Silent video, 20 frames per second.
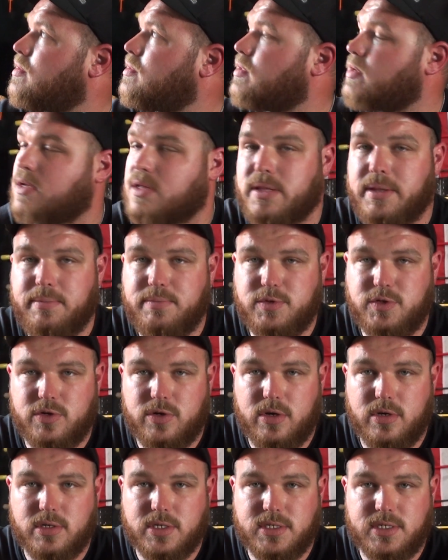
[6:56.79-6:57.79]
The clip
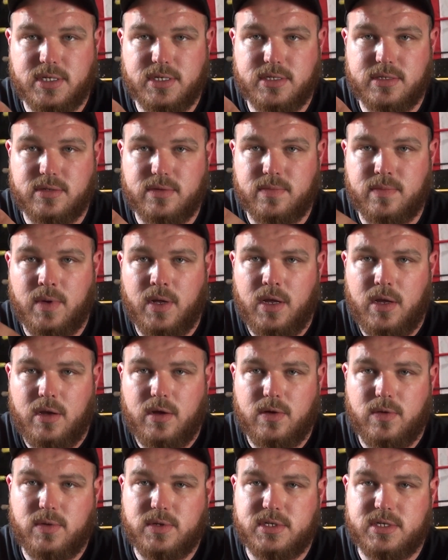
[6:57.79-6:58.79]
draw system,
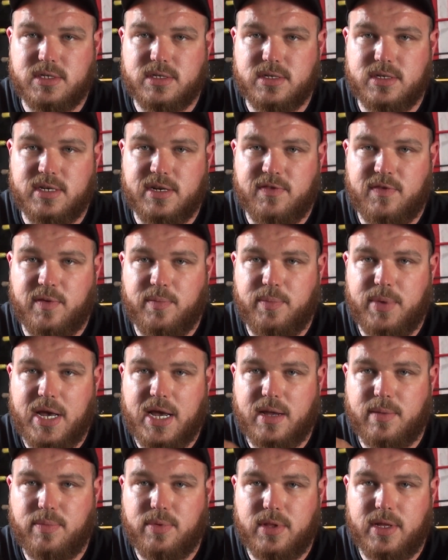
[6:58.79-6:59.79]
which is a different
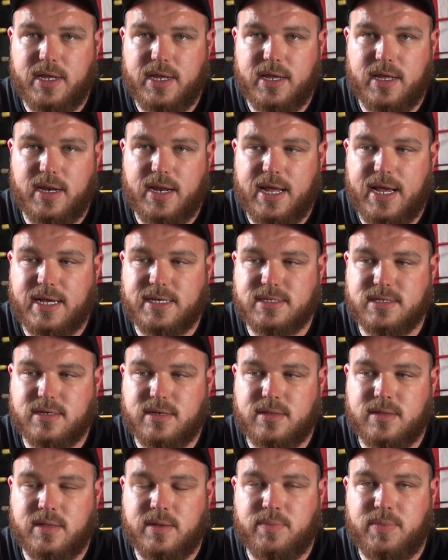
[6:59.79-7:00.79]
back plate, and it has a
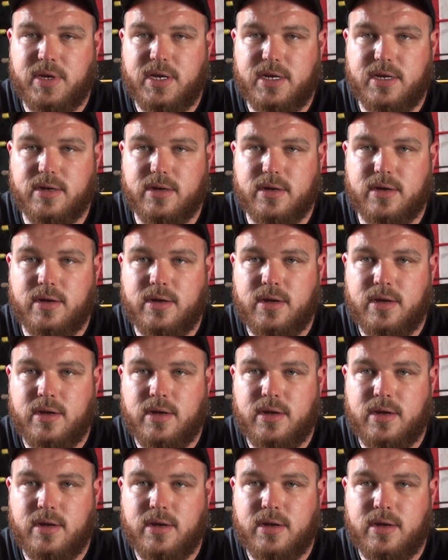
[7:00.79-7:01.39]
clip here,